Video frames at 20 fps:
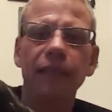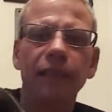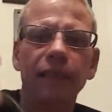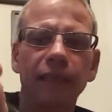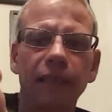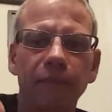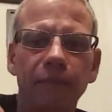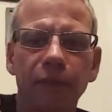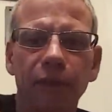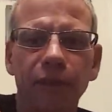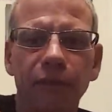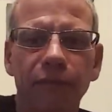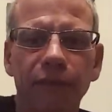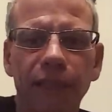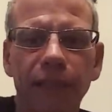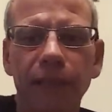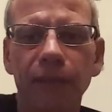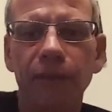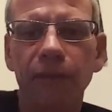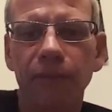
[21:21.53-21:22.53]
Sam
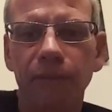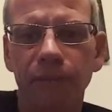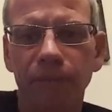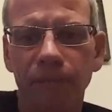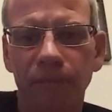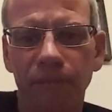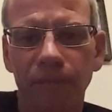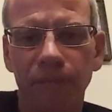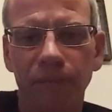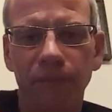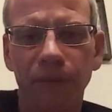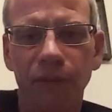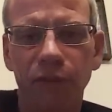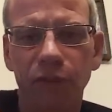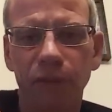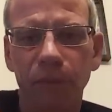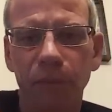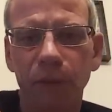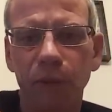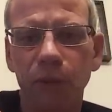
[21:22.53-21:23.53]
Deville,
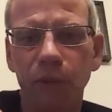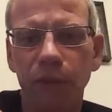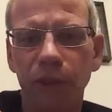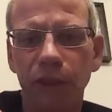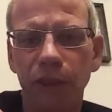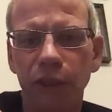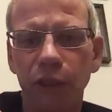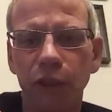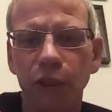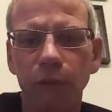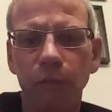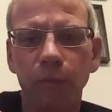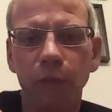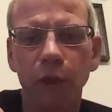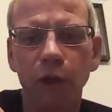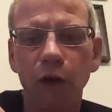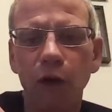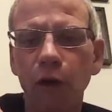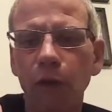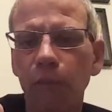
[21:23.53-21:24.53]
triple hoop
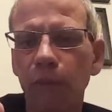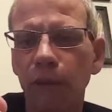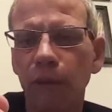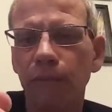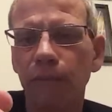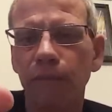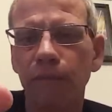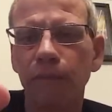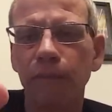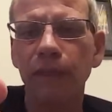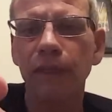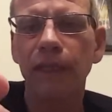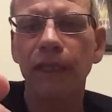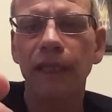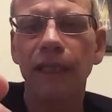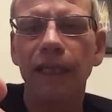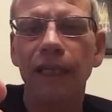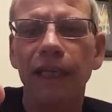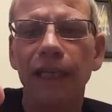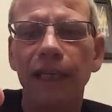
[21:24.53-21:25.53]
hop,
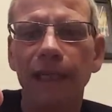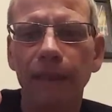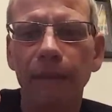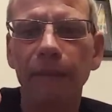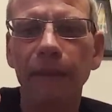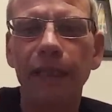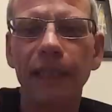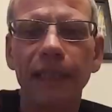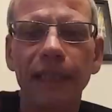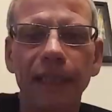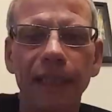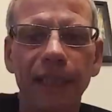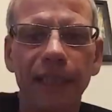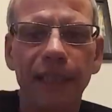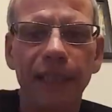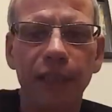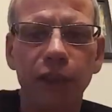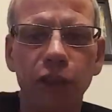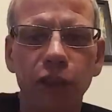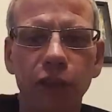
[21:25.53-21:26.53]
limited
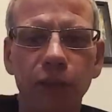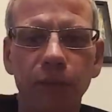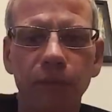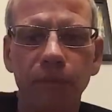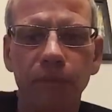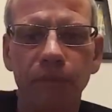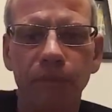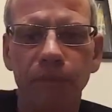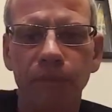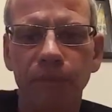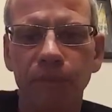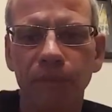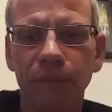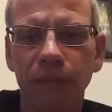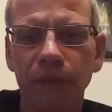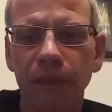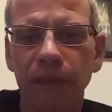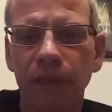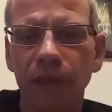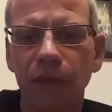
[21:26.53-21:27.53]
edition,
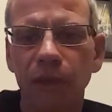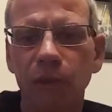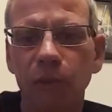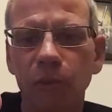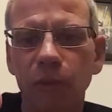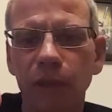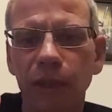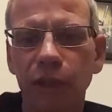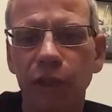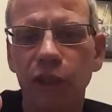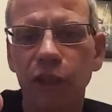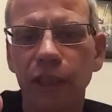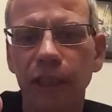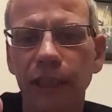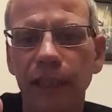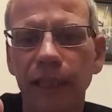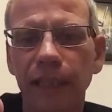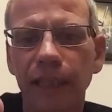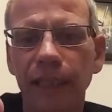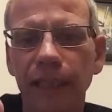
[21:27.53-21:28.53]
which
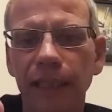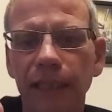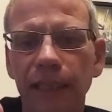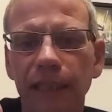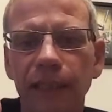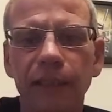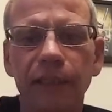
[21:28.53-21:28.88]
is